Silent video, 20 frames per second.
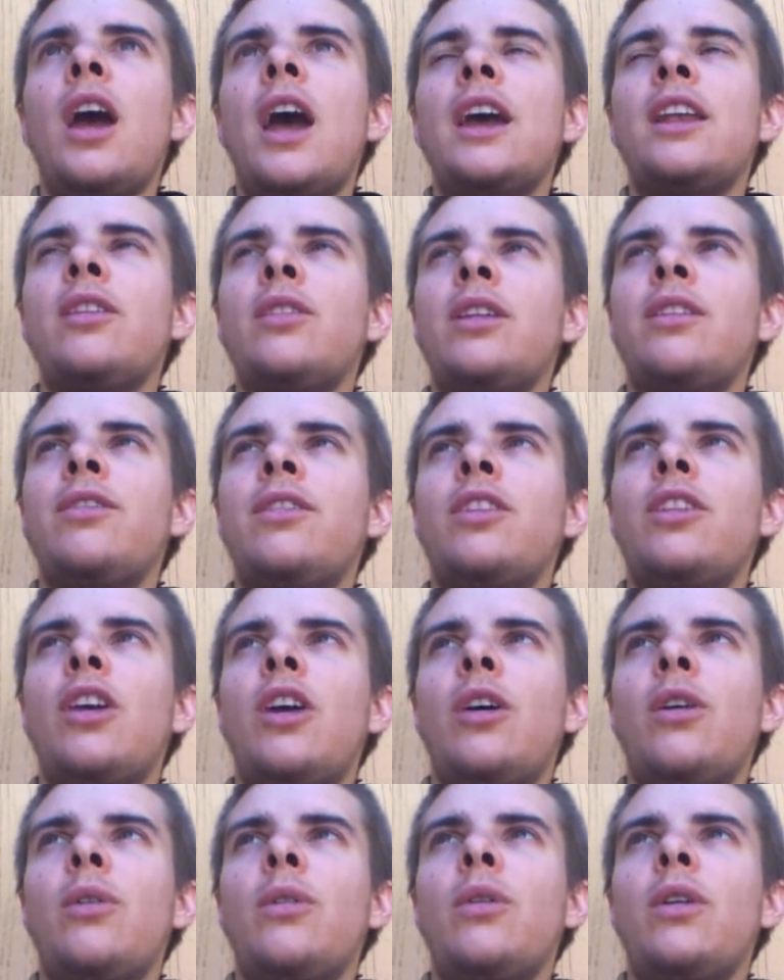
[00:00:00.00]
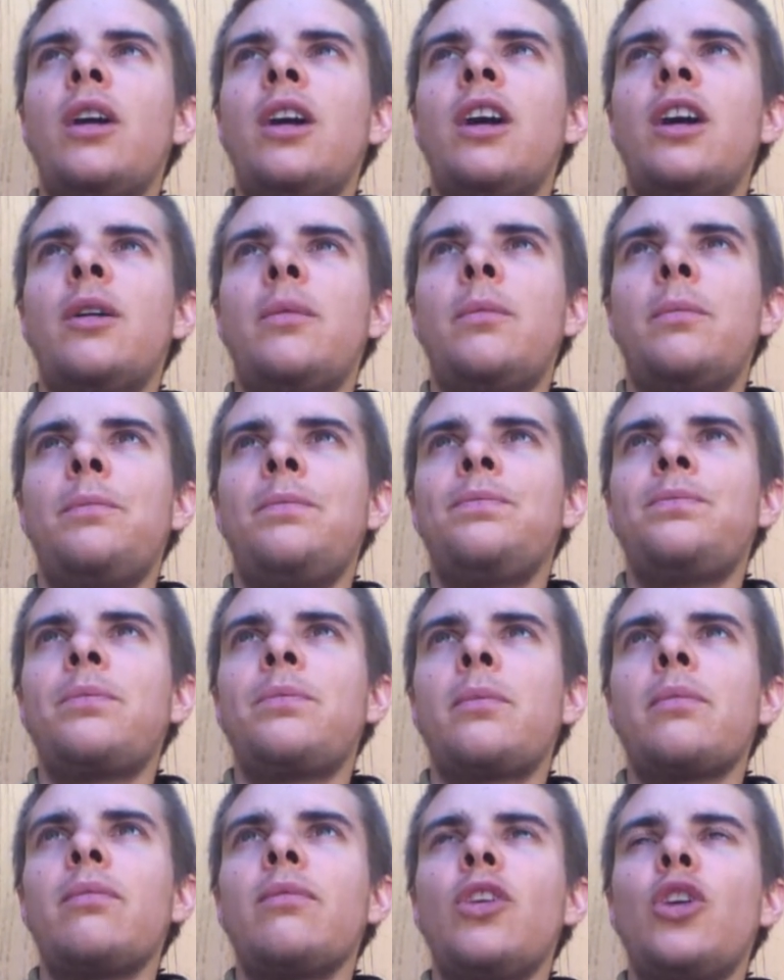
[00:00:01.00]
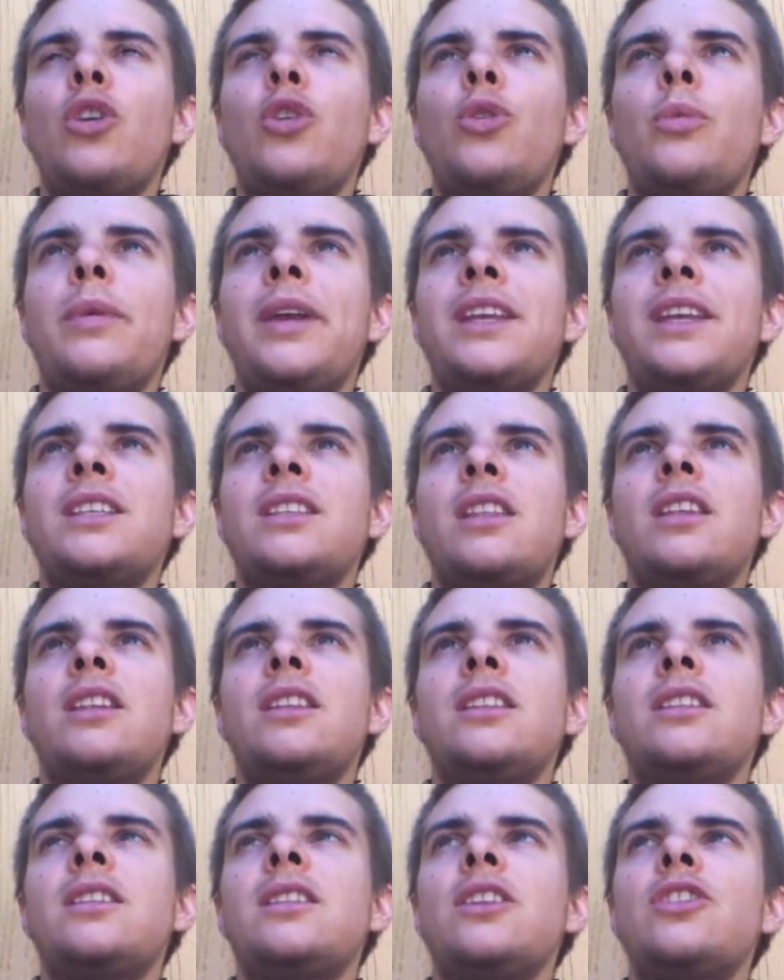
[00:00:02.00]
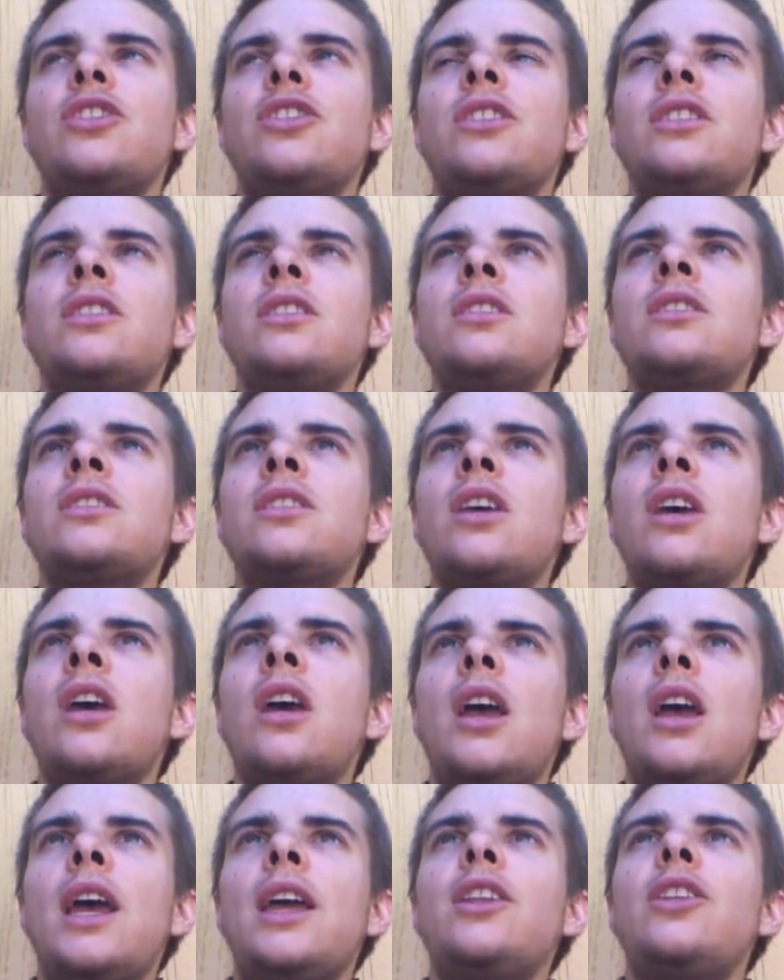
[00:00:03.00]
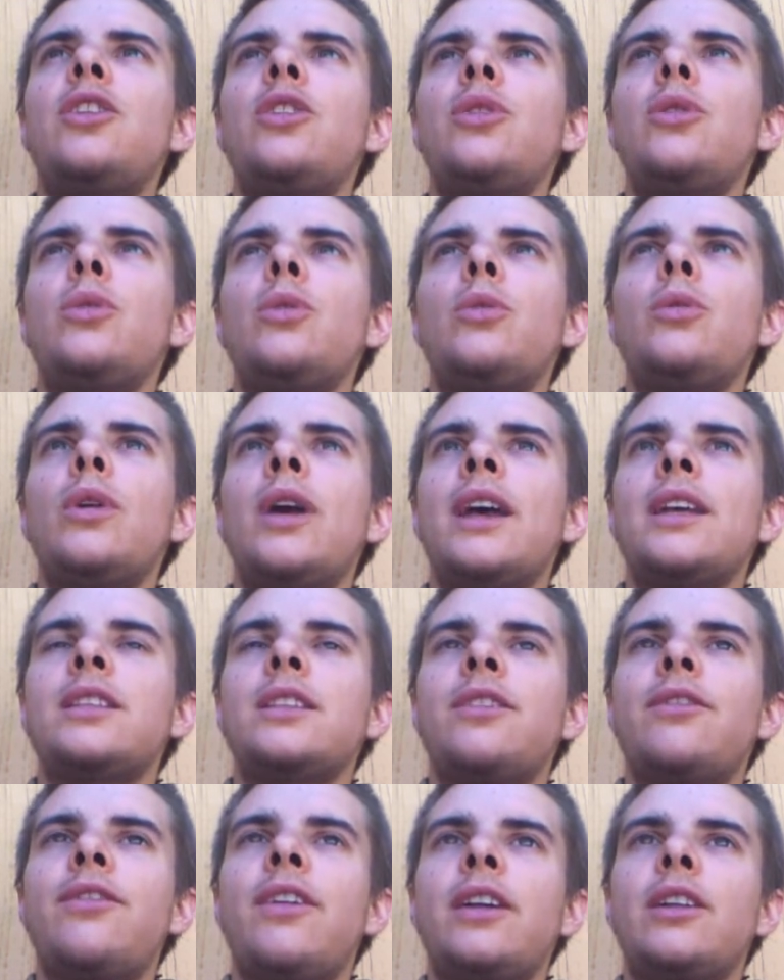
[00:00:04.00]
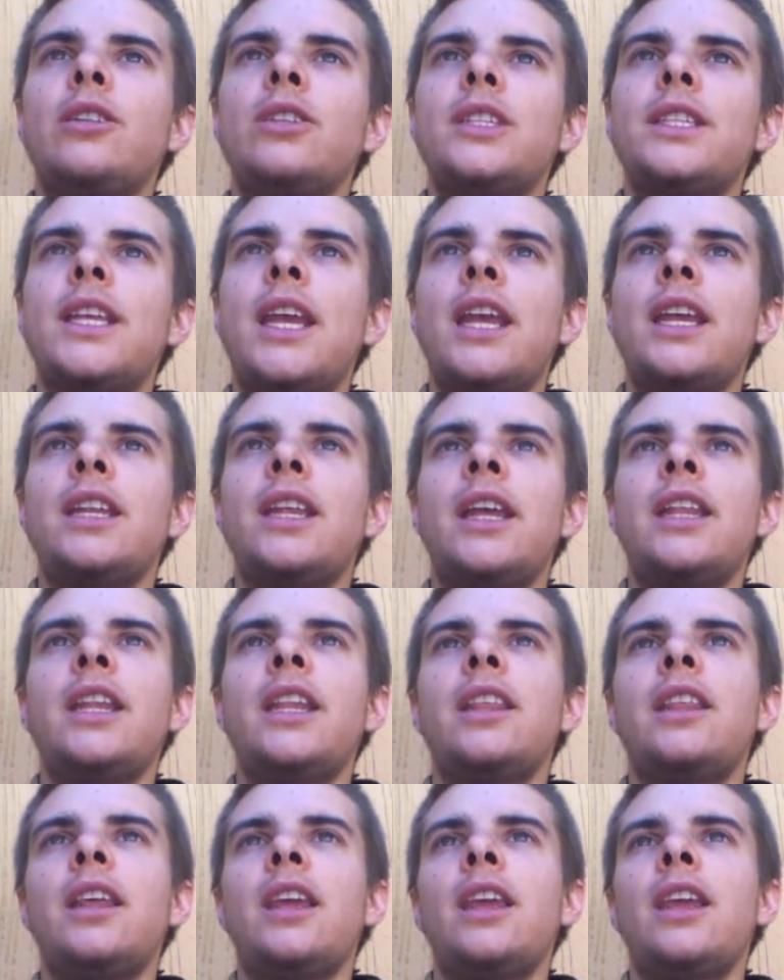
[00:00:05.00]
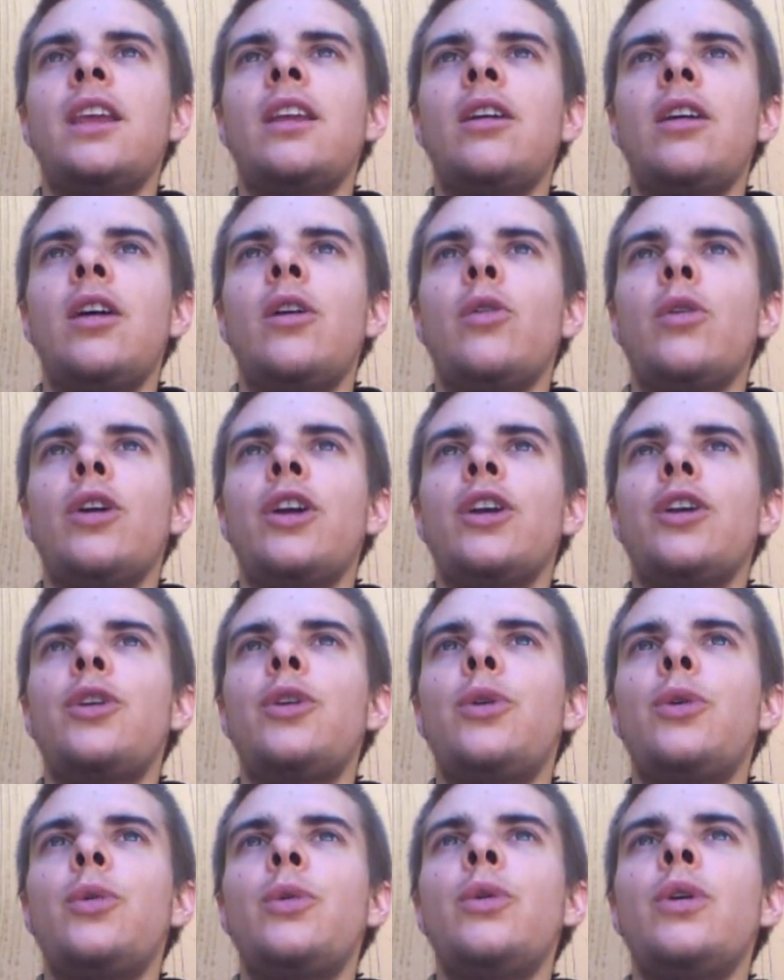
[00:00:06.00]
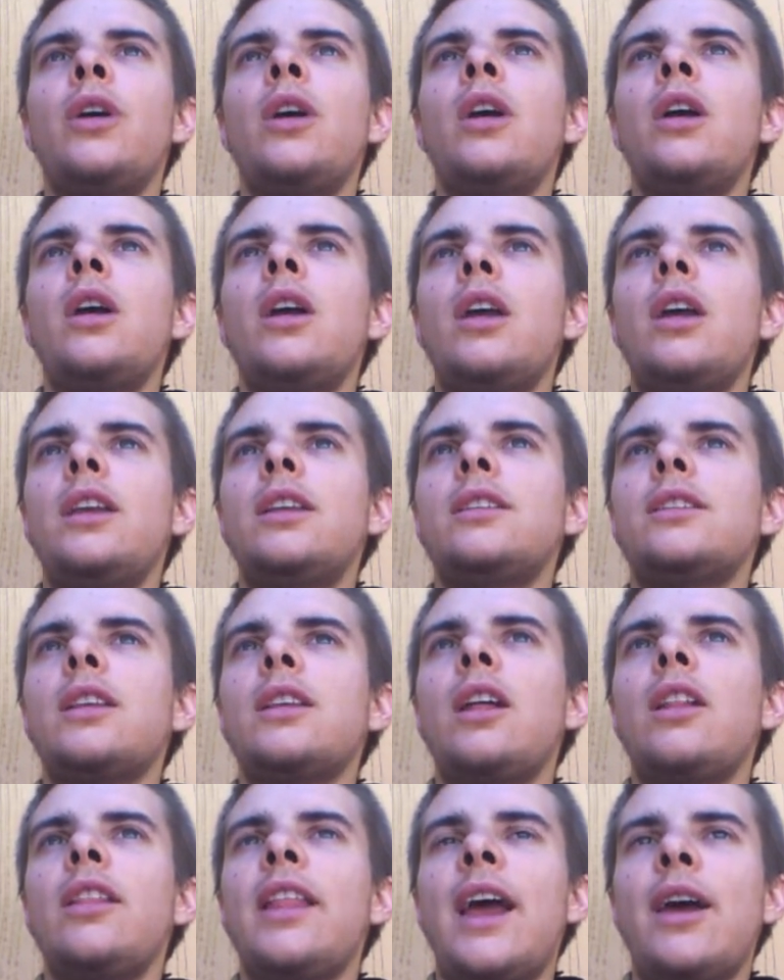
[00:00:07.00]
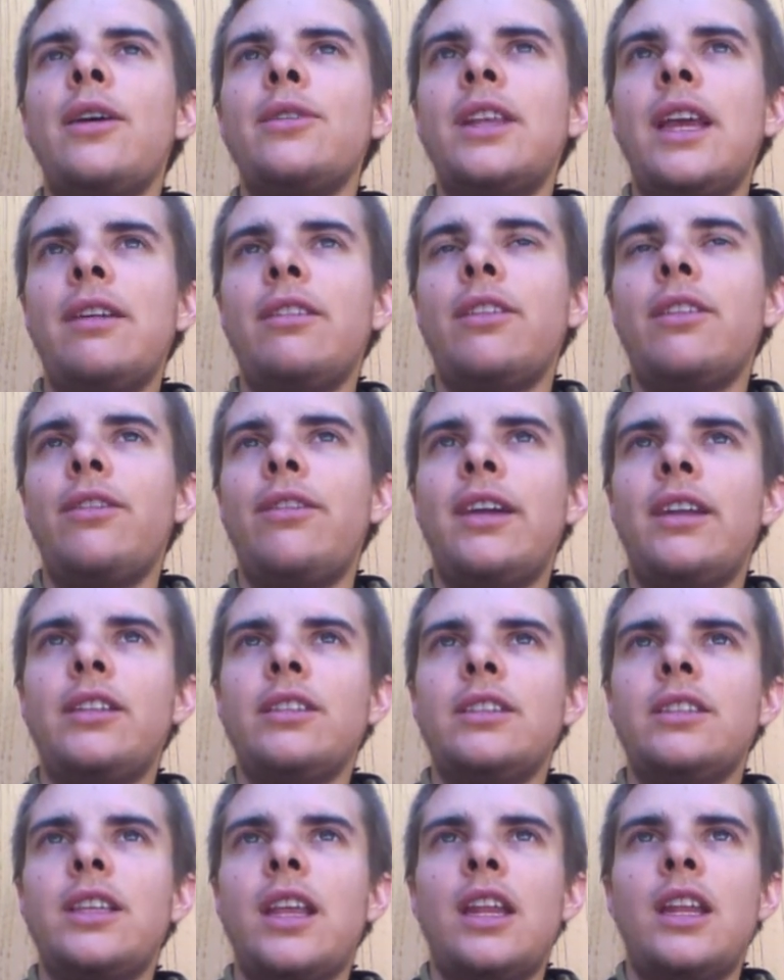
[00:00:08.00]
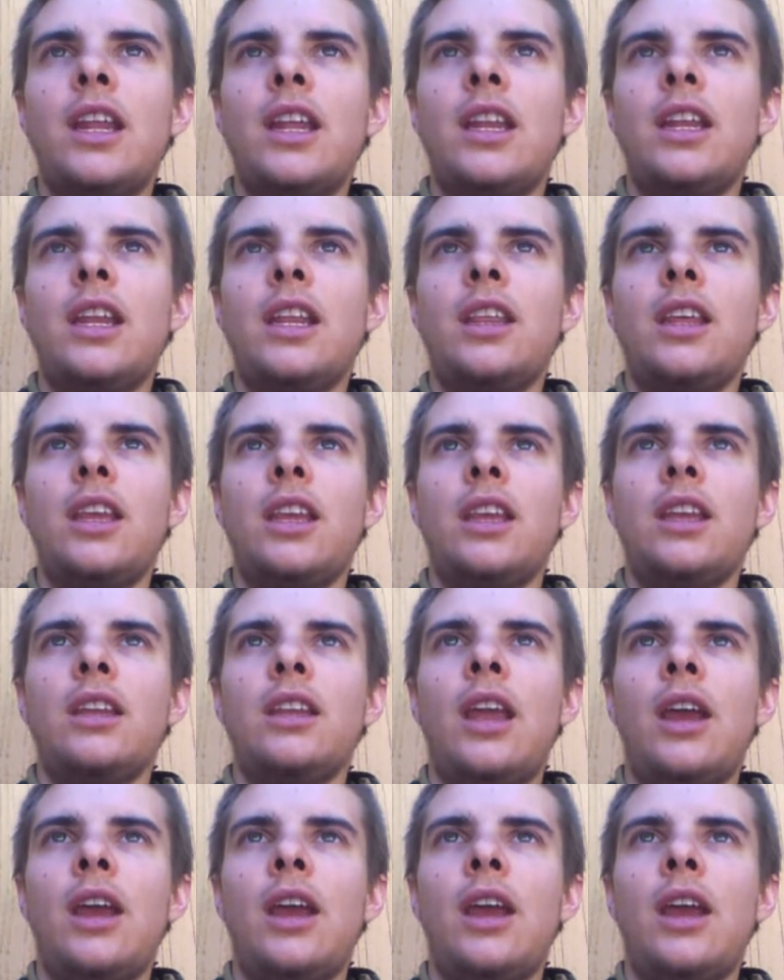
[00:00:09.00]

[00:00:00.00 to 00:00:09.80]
I don't even know who makes the decisions and who has the final say in anything, or who is allowed to have the final say in anything.